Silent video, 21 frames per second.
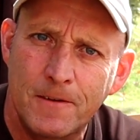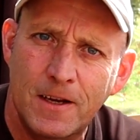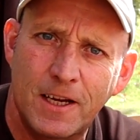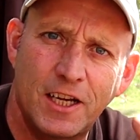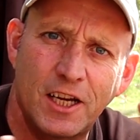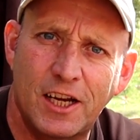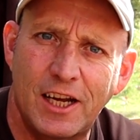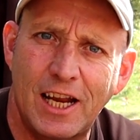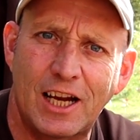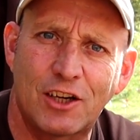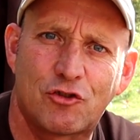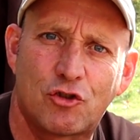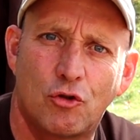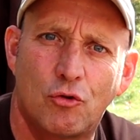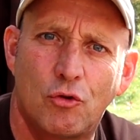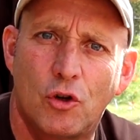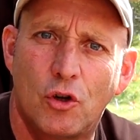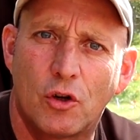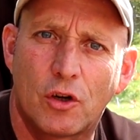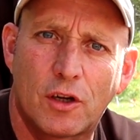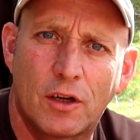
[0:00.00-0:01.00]
in a natural
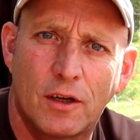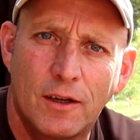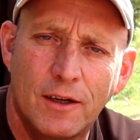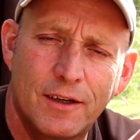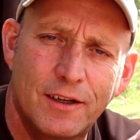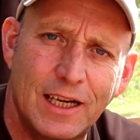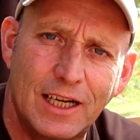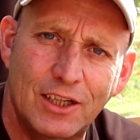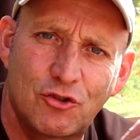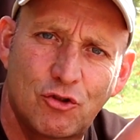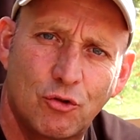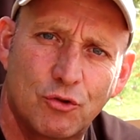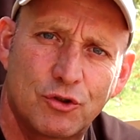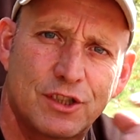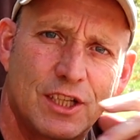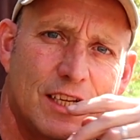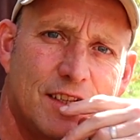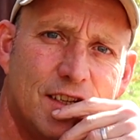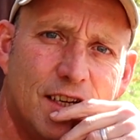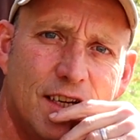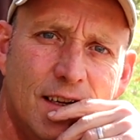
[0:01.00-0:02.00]
look, natural
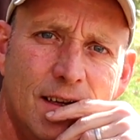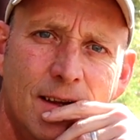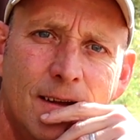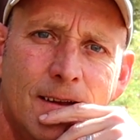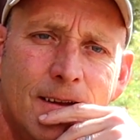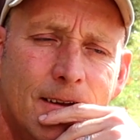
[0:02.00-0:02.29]
setting,